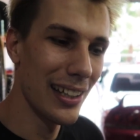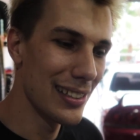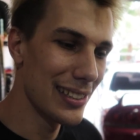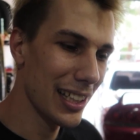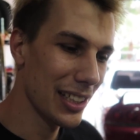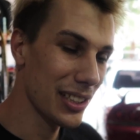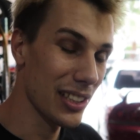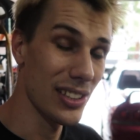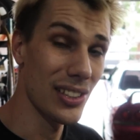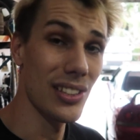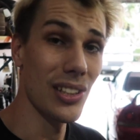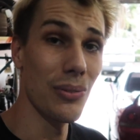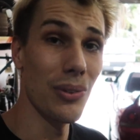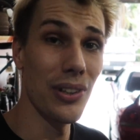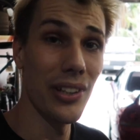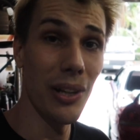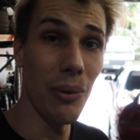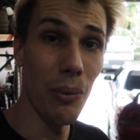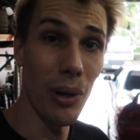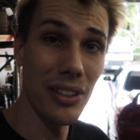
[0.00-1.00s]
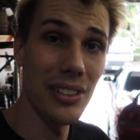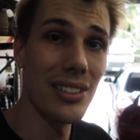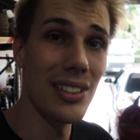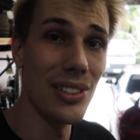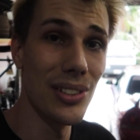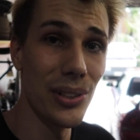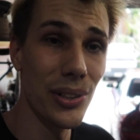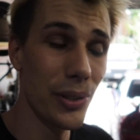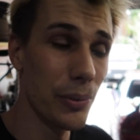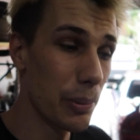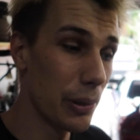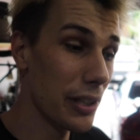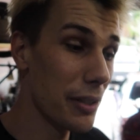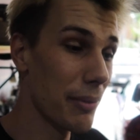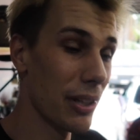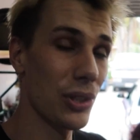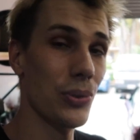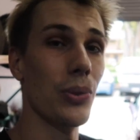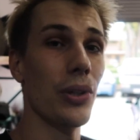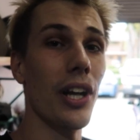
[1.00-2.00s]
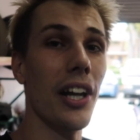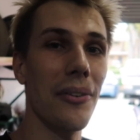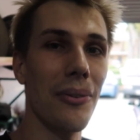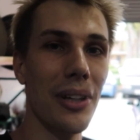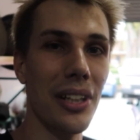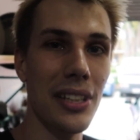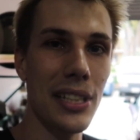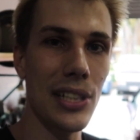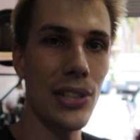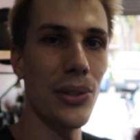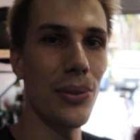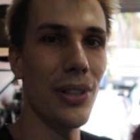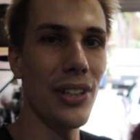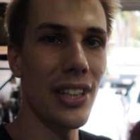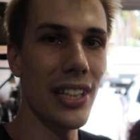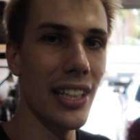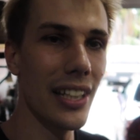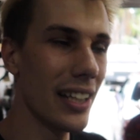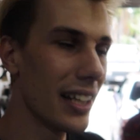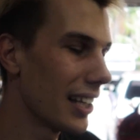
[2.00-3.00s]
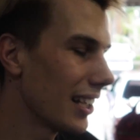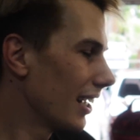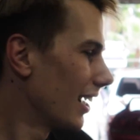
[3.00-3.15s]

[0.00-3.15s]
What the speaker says: is actually someone that wants to do pretty much what I wanted to do with it.